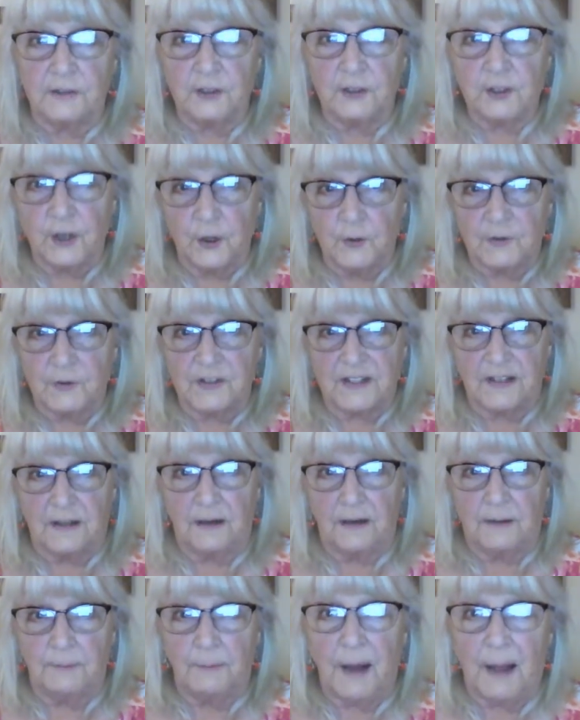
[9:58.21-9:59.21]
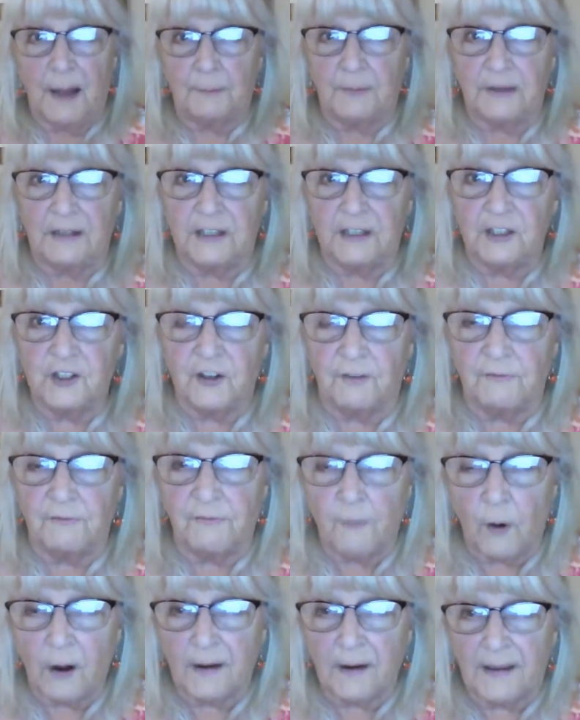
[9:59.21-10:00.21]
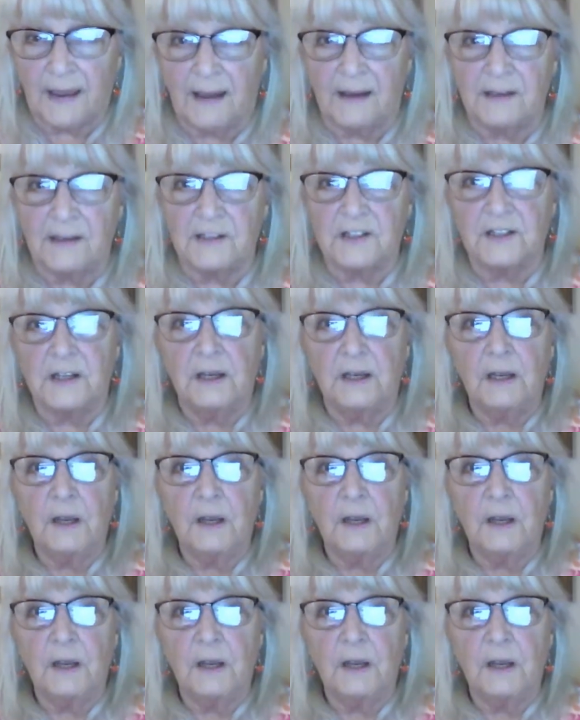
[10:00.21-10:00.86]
shows the population forecast